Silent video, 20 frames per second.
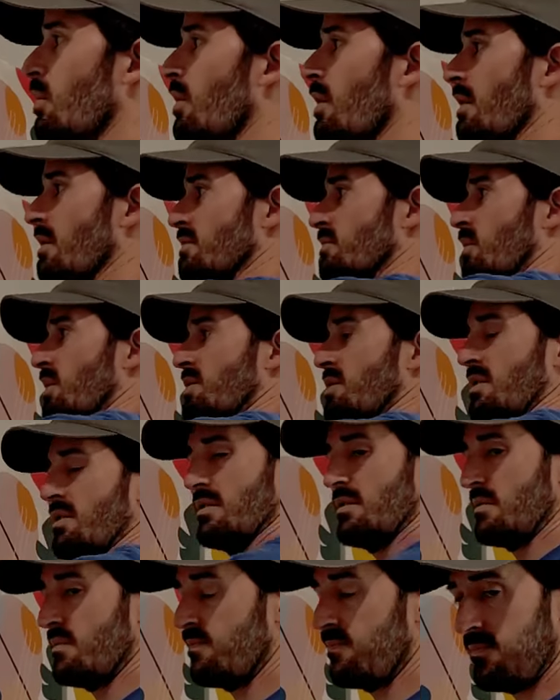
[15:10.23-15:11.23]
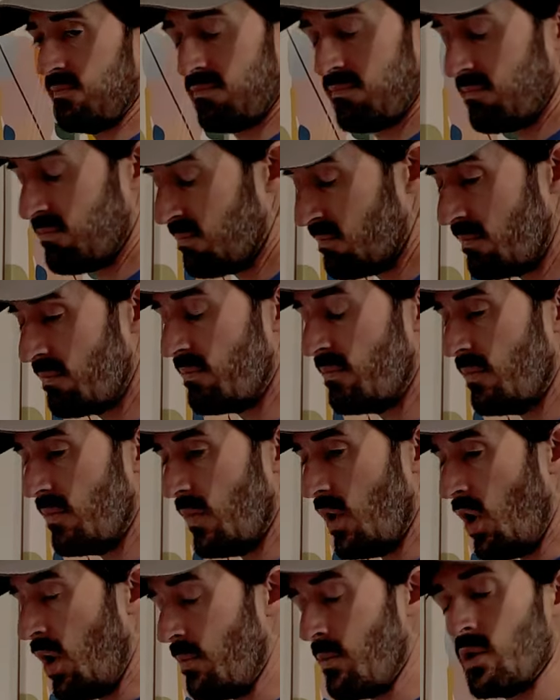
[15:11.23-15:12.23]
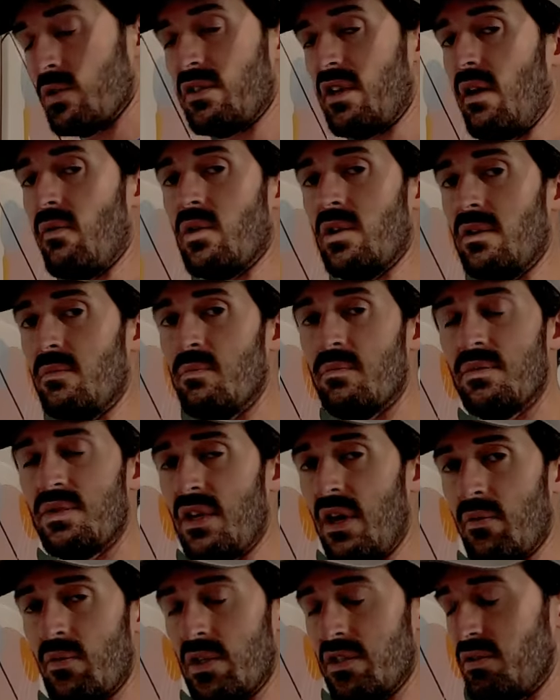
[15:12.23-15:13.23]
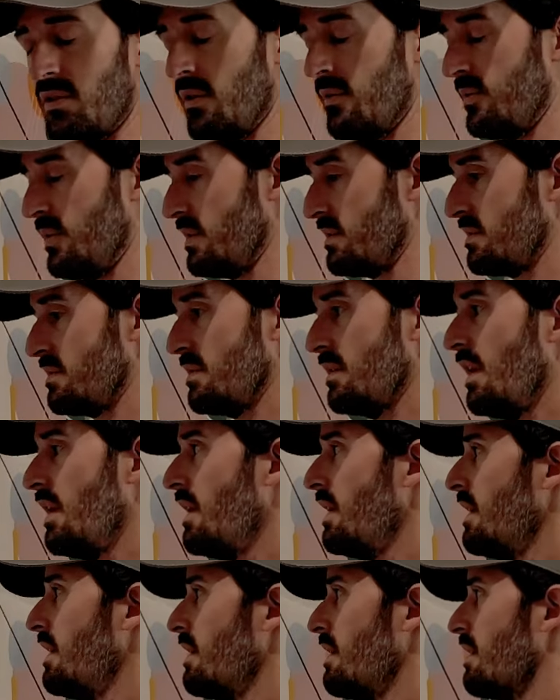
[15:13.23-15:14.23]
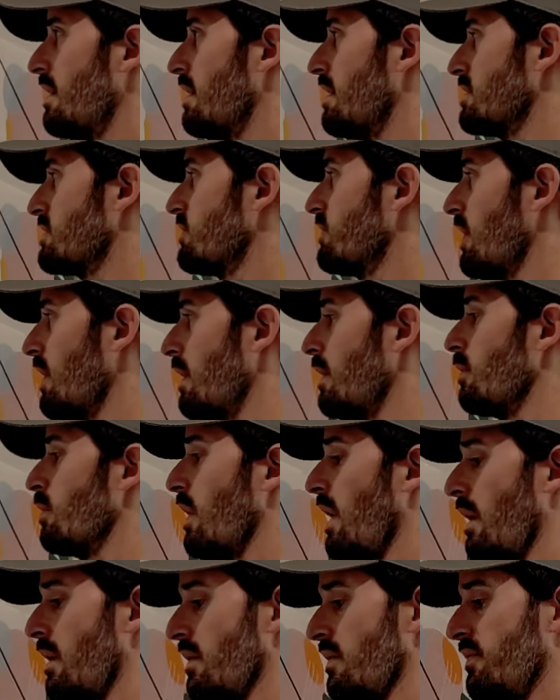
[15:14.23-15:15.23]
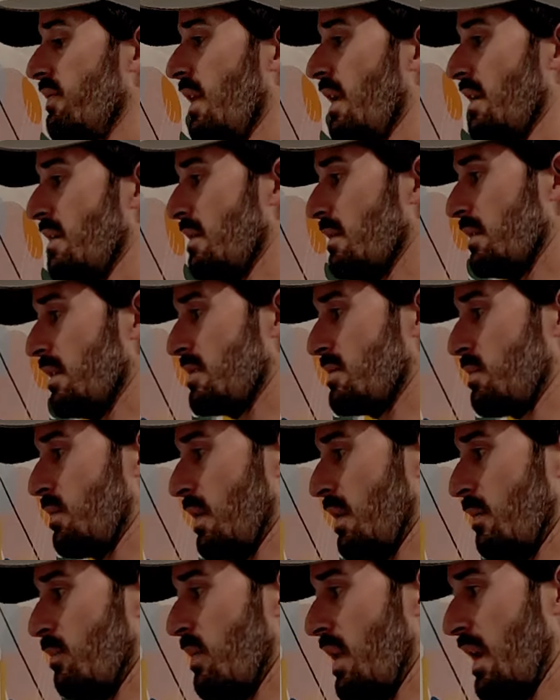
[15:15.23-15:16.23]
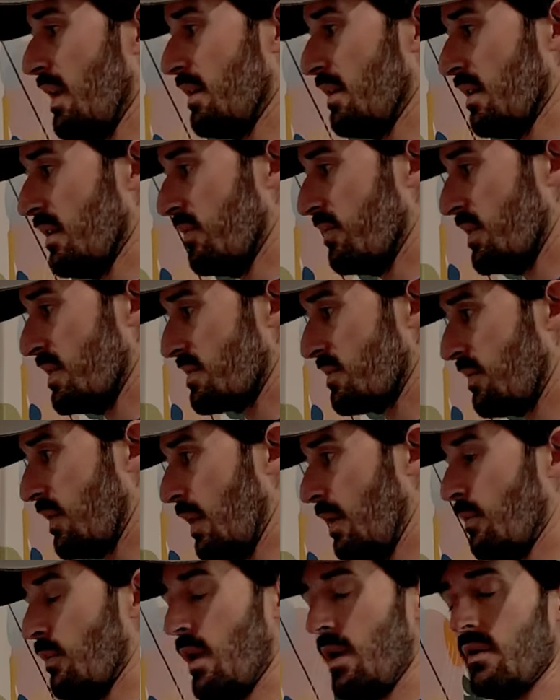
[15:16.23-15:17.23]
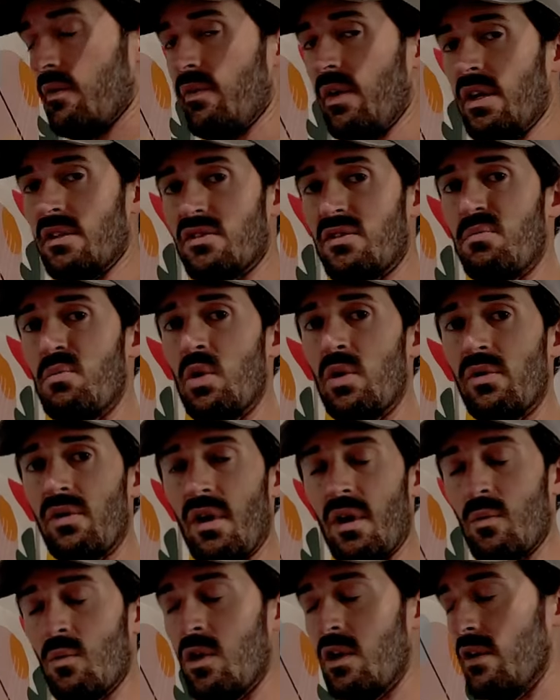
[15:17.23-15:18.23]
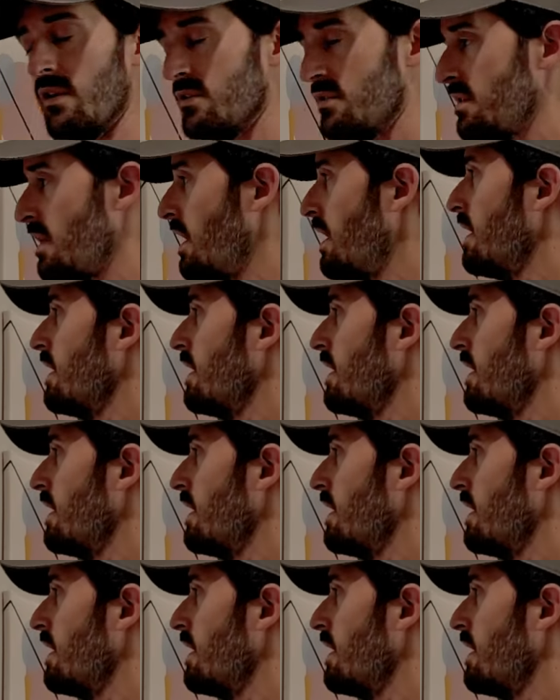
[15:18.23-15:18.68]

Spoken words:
walls, which is almost every surface, it's very rare to find, at least where I live, it's very rare to find smooth on walls.